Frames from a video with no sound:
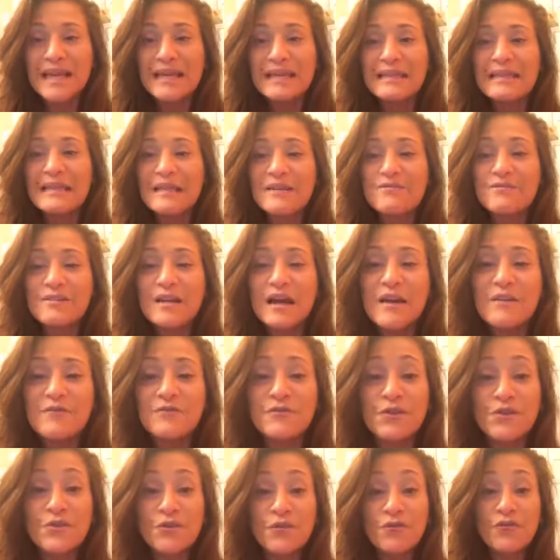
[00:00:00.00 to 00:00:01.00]
Live life
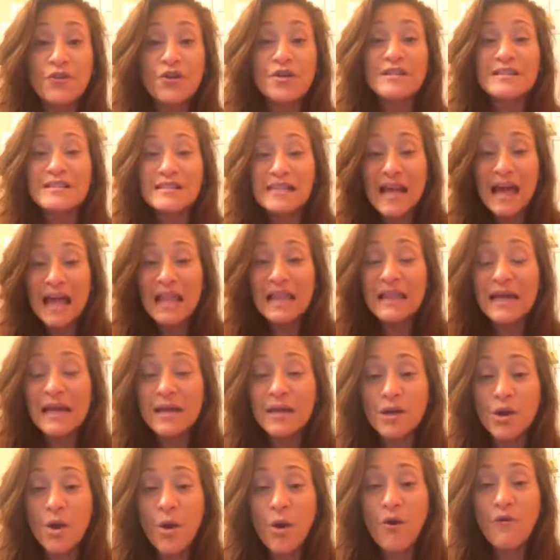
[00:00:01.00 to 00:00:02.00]
to the fullest.
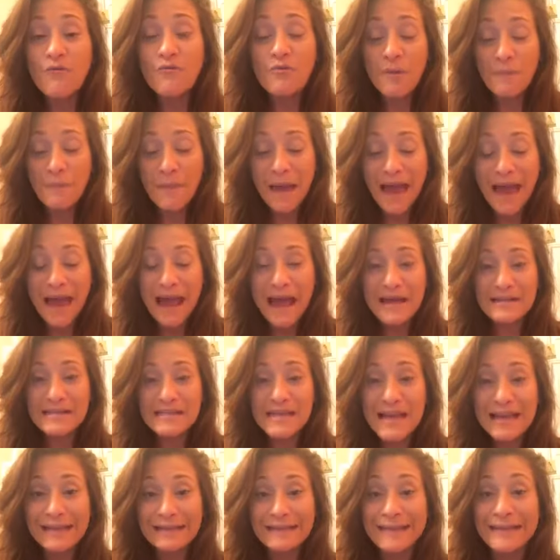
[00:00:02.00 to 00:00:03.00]
Let go of the past.
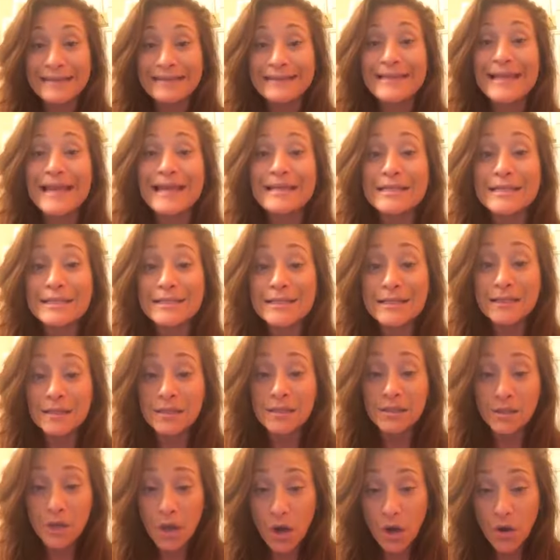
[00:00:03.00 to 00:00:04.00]
Let that shit
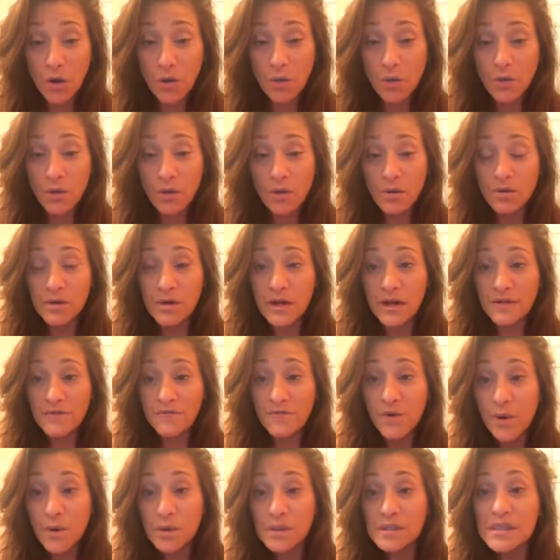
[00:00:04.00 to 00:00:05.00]
go. Okay,
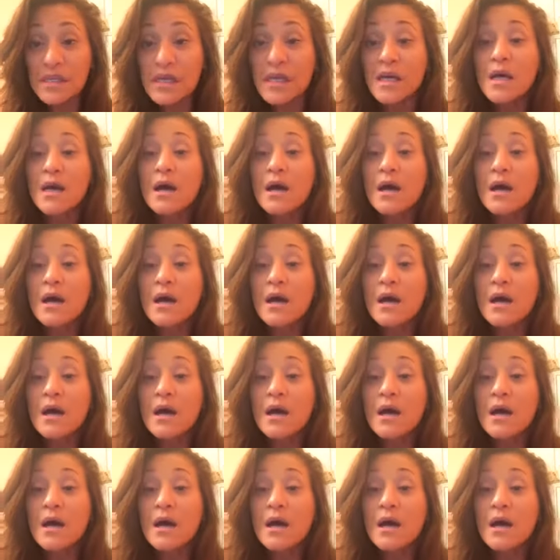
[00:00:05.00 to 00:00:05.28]
folks?